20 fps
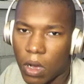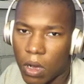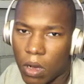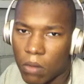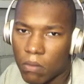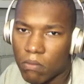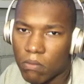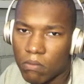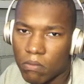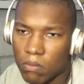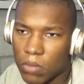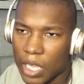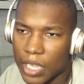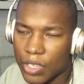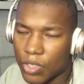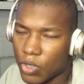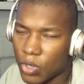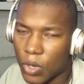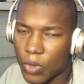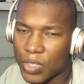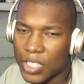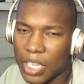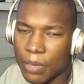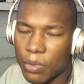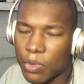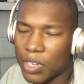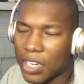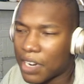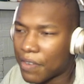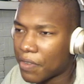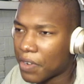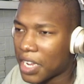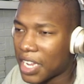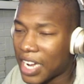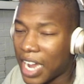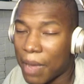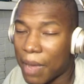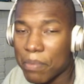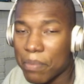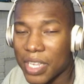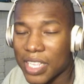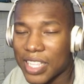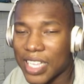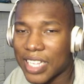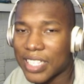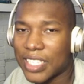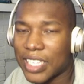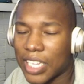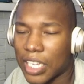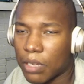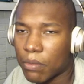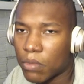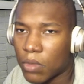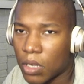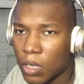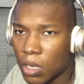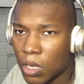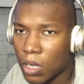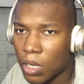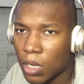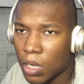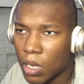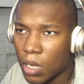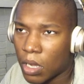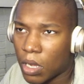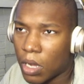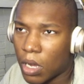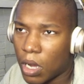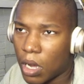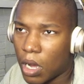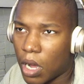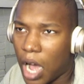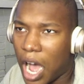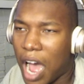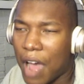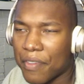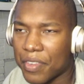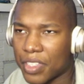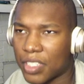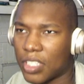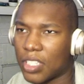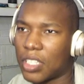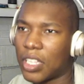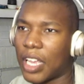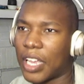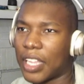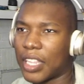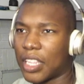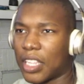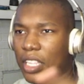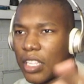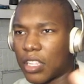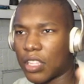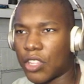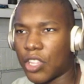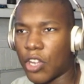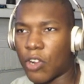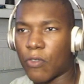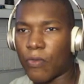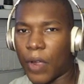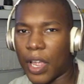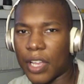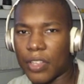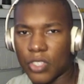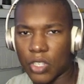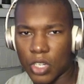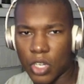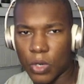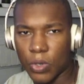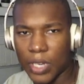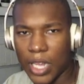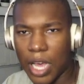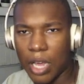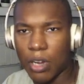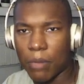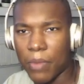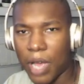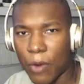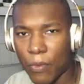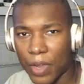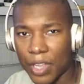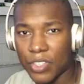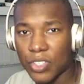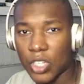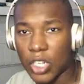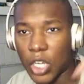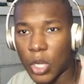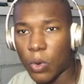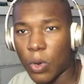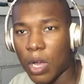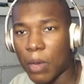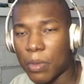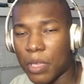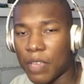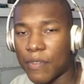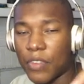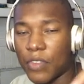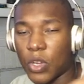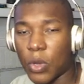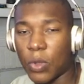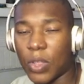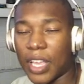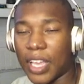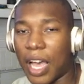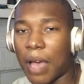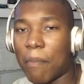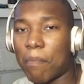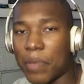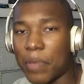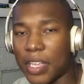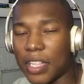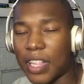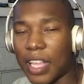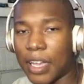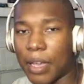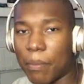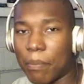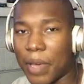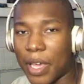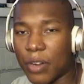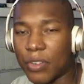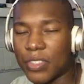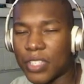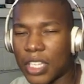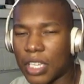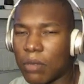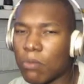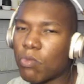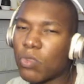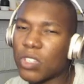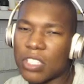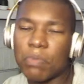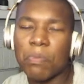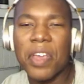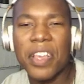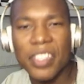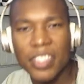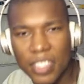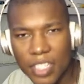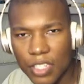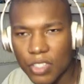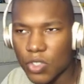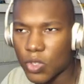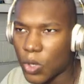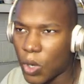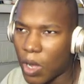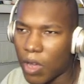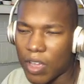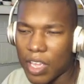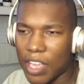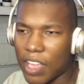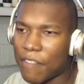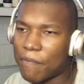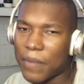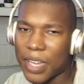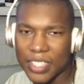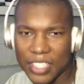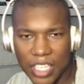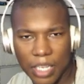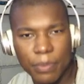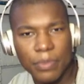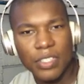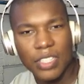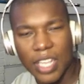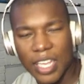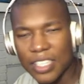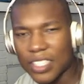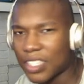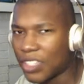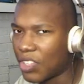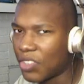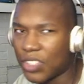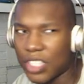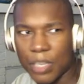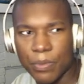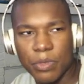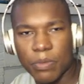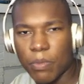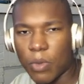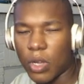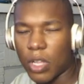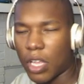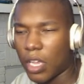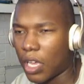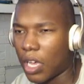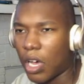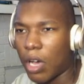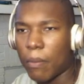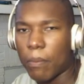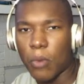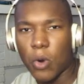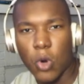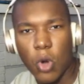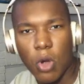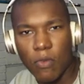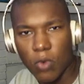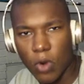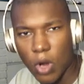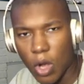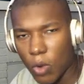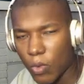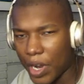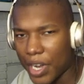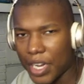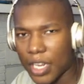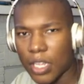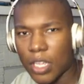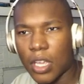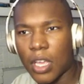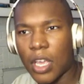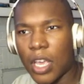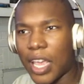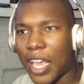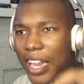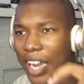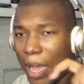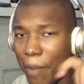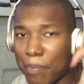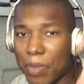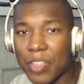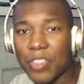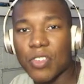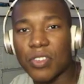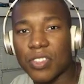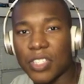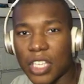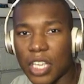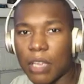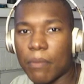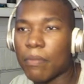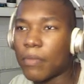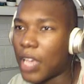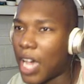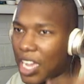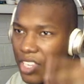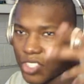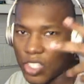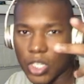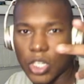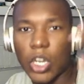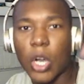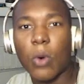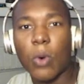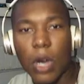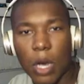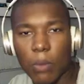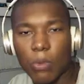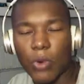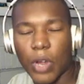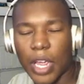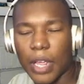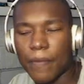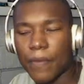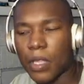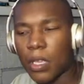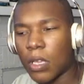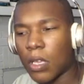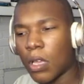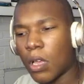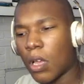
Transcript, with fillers: um, like, you know, team or whatever, and I beat that team. Obviously, like, their rank is going to go down and my rank is going to go up, even though, like, I beat, like, a better team, which makes sense. You know, if my team's less and their team's uh, more overall rated and I beat their team, I should go up, right?